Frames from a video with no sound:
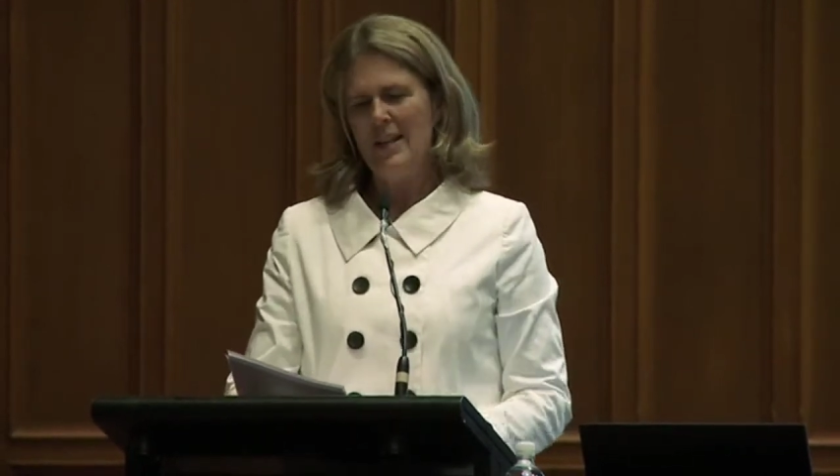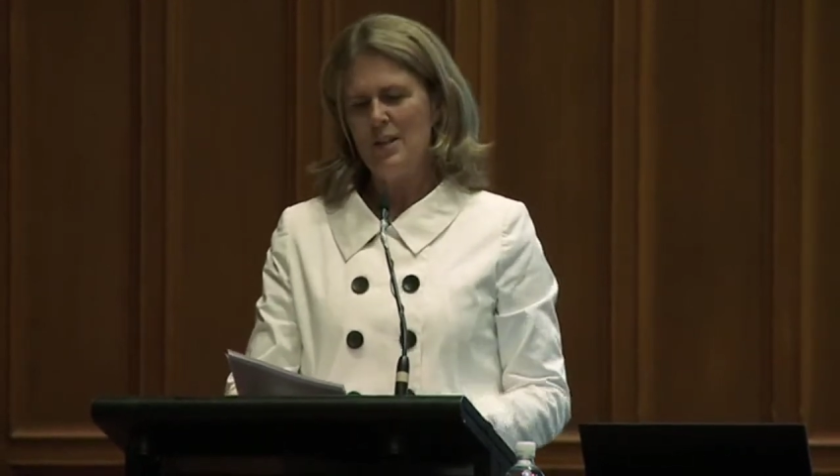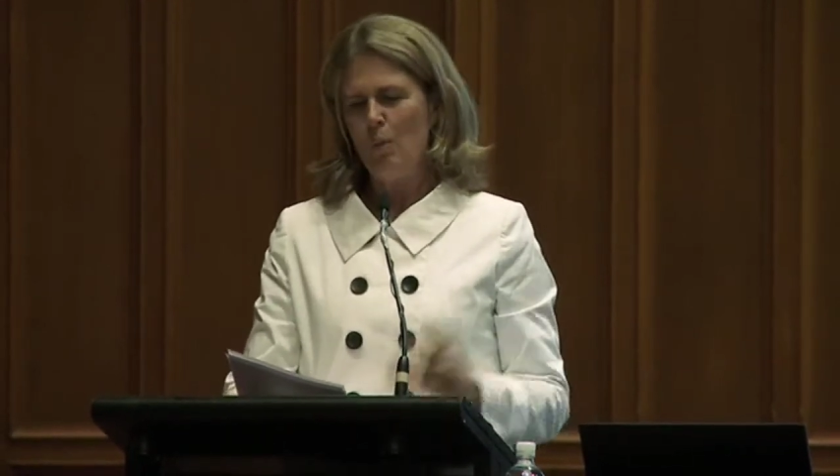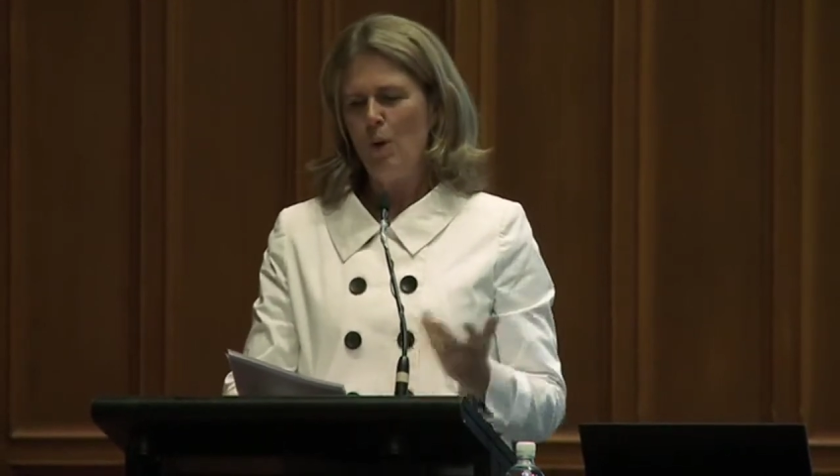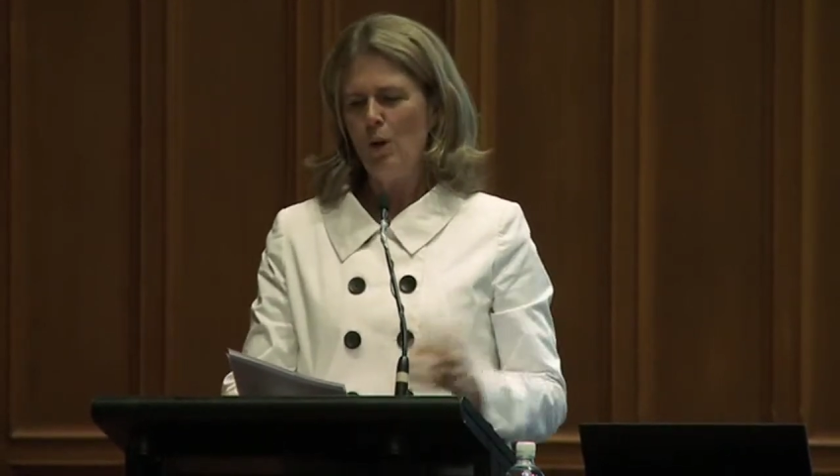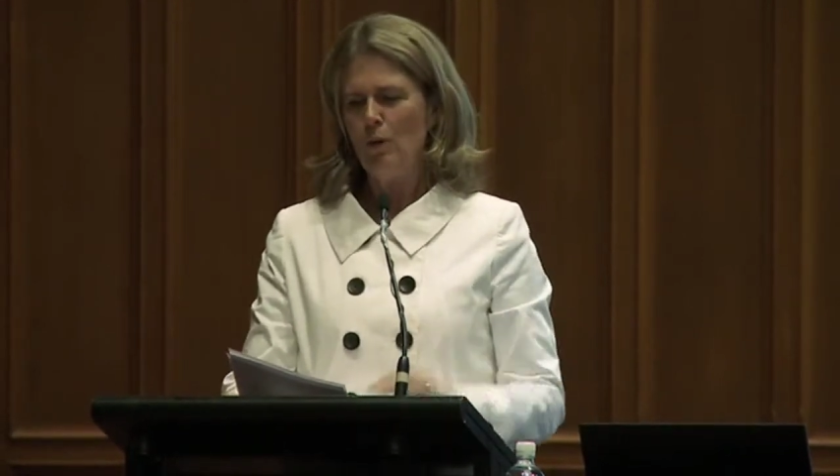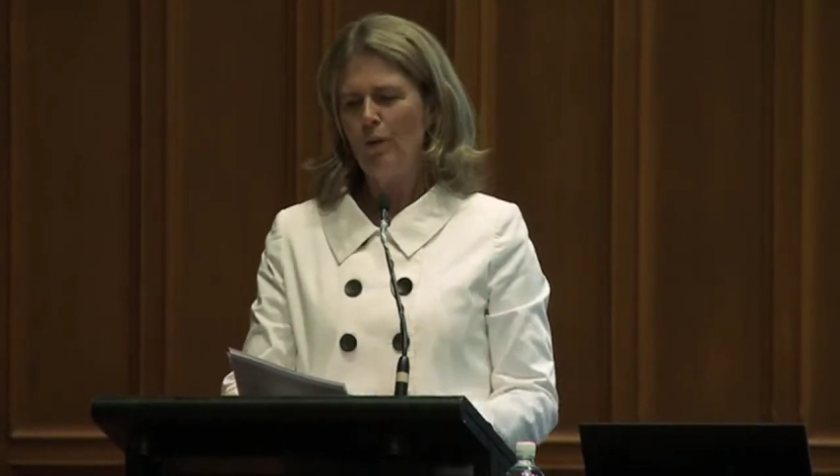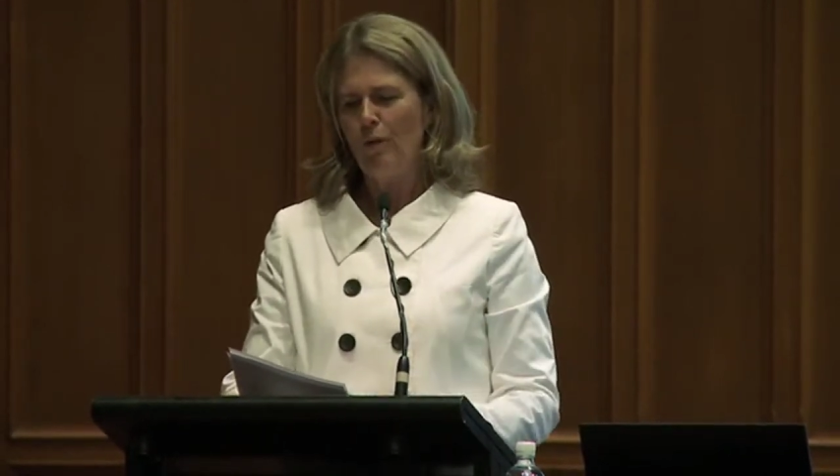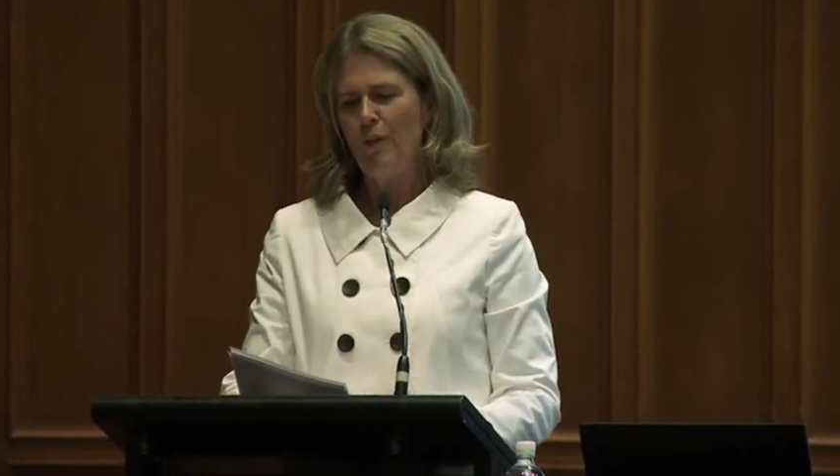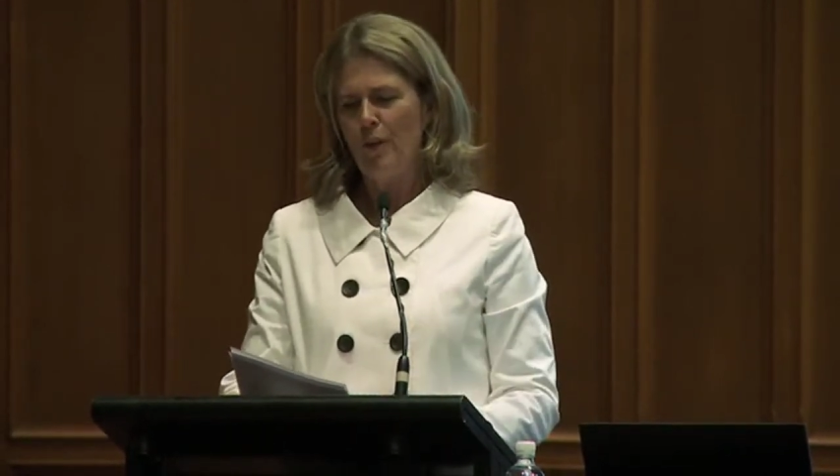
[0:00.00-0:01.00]
It's a
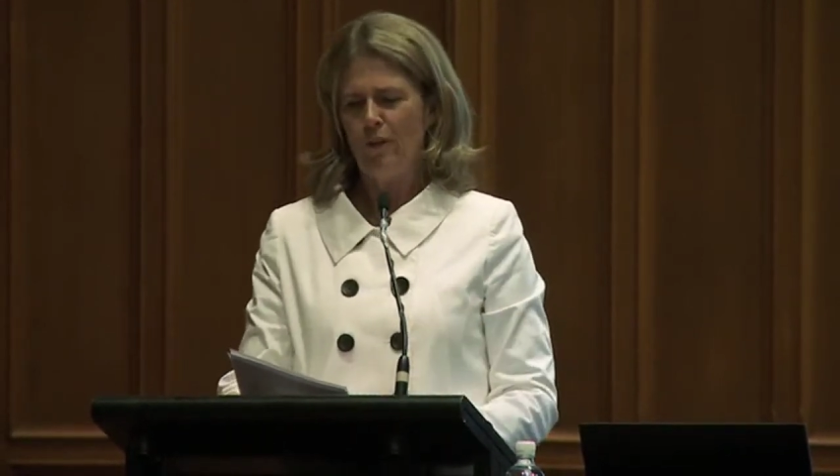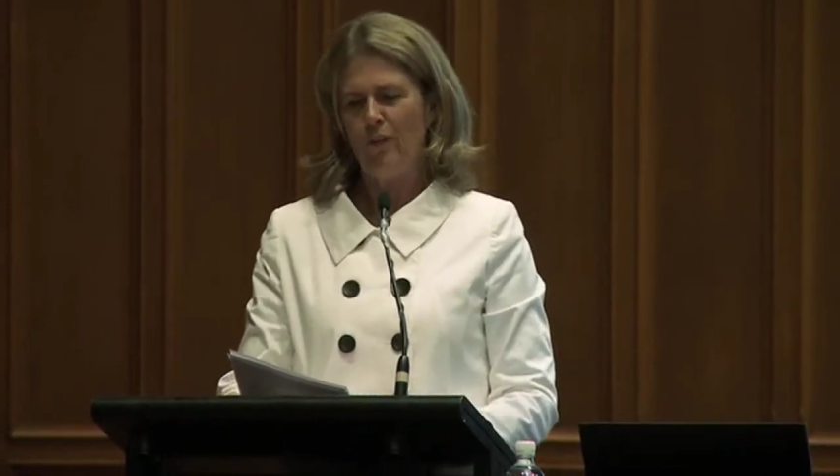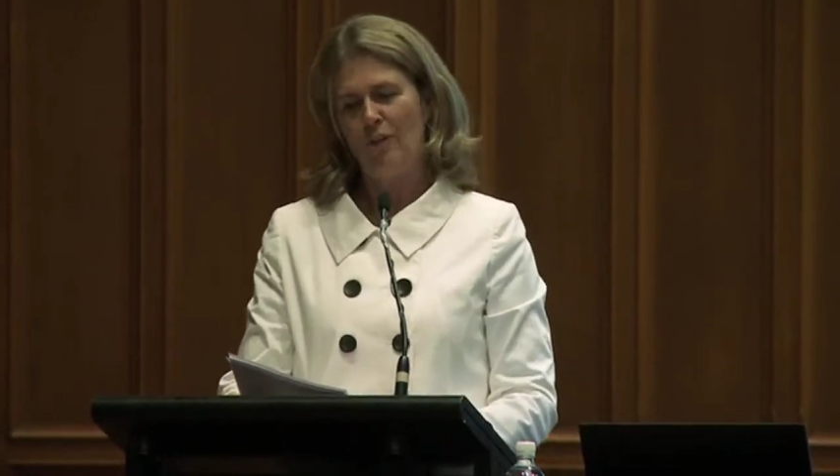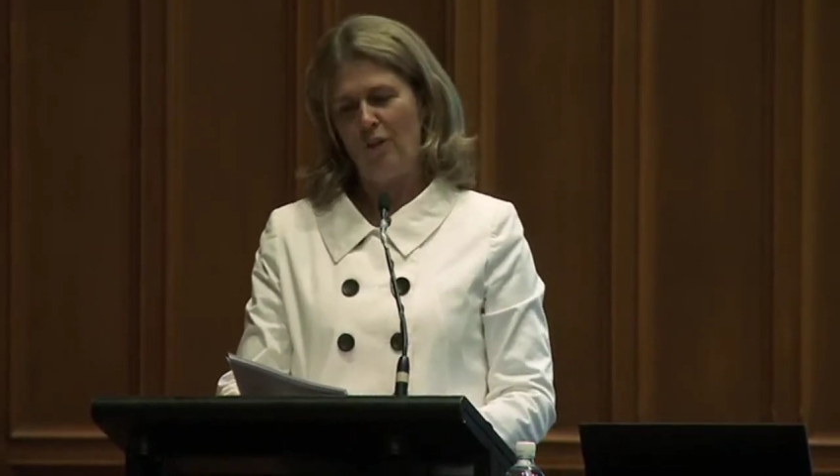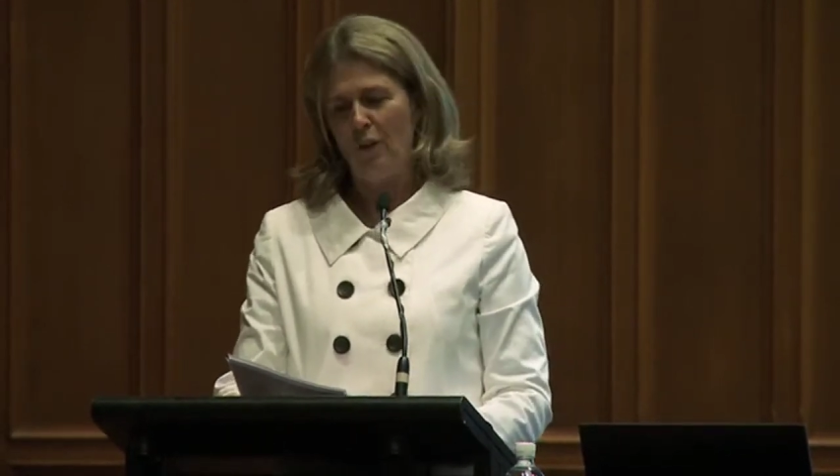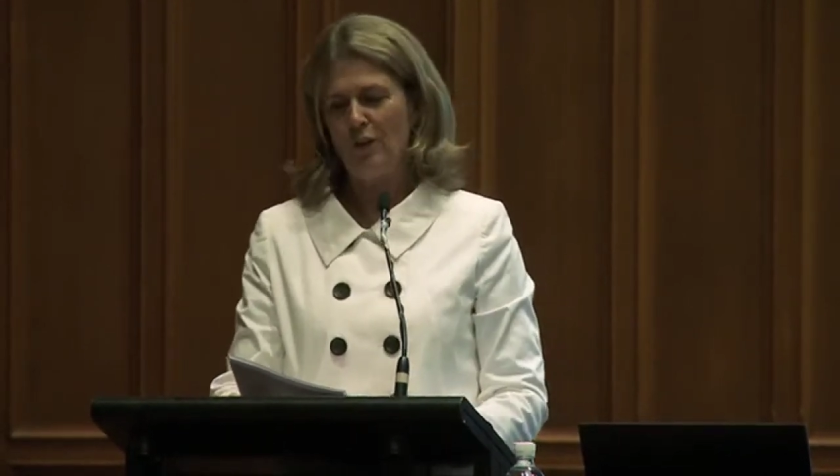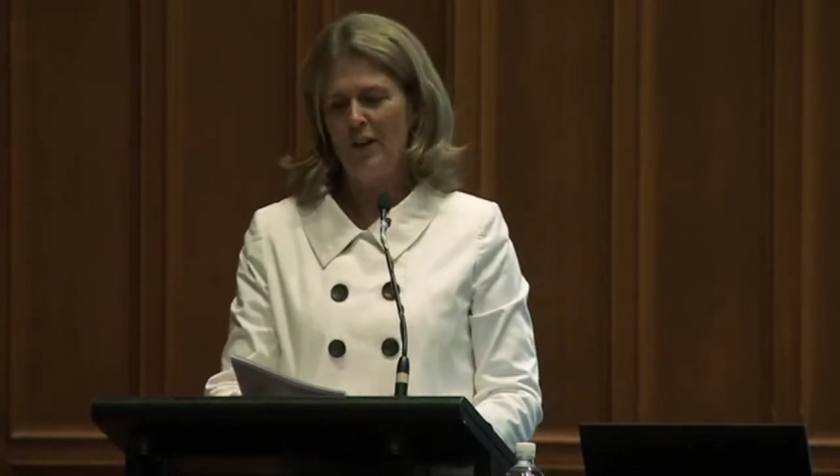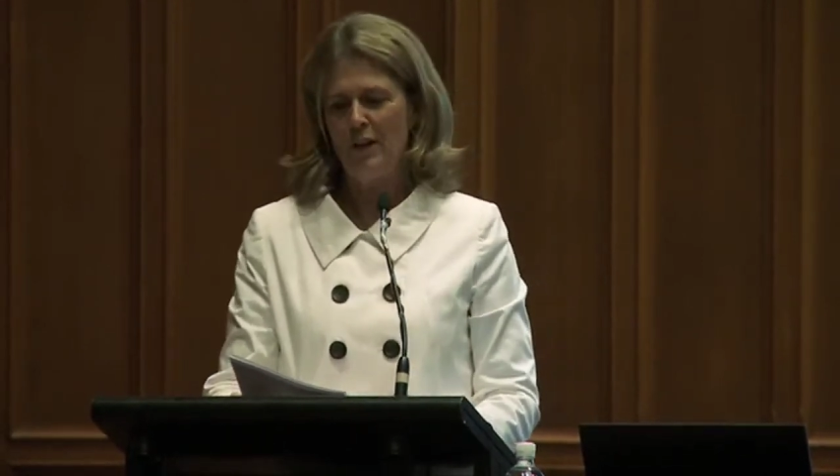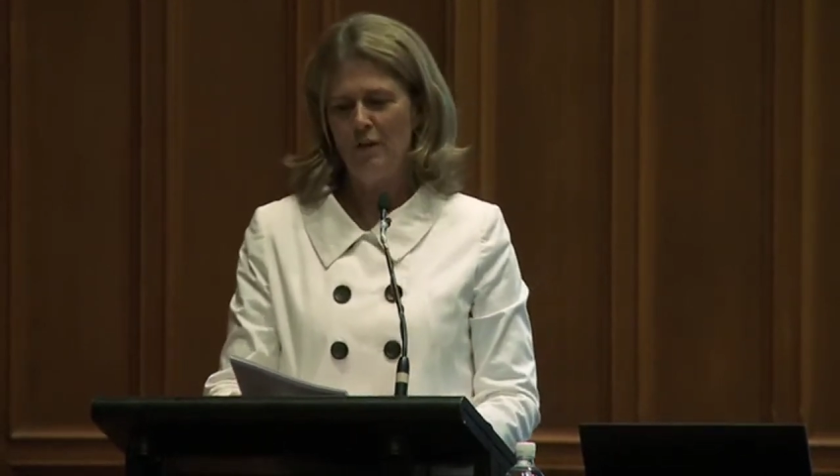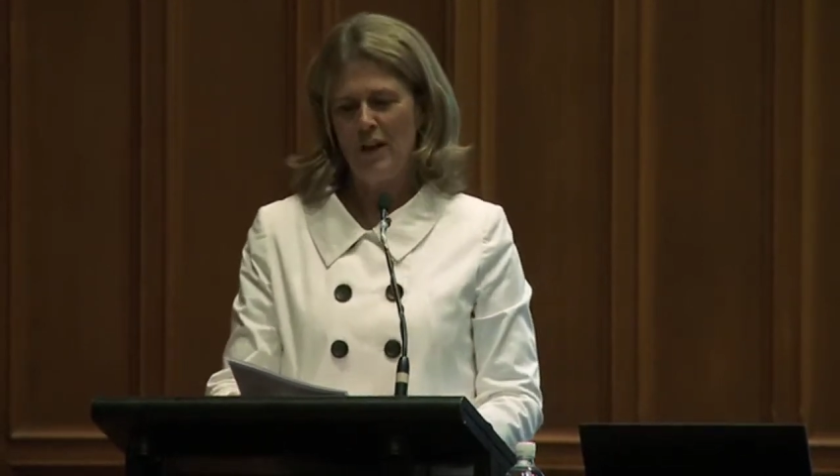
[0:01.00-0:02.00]
world's first
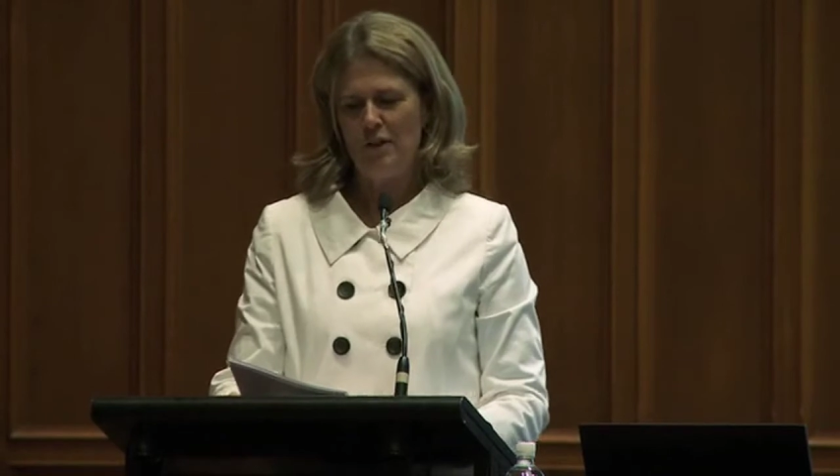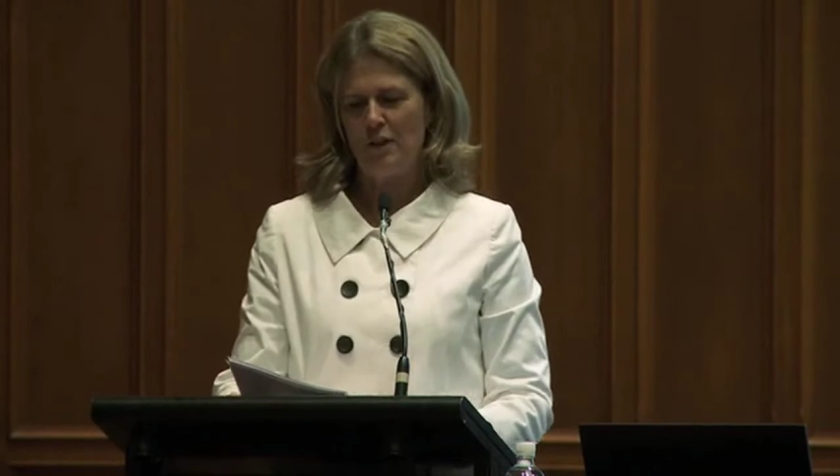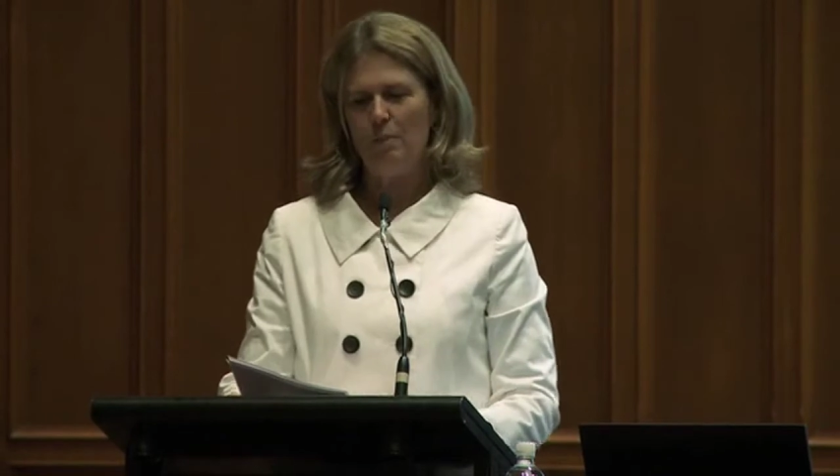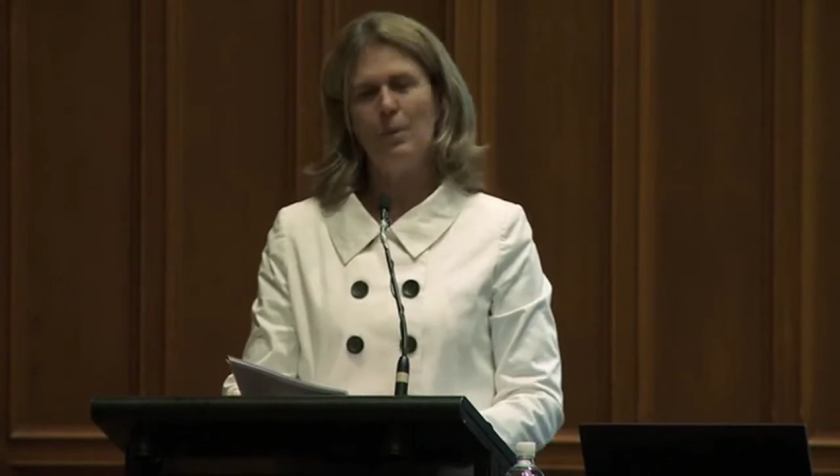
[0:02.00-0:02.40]
social innovation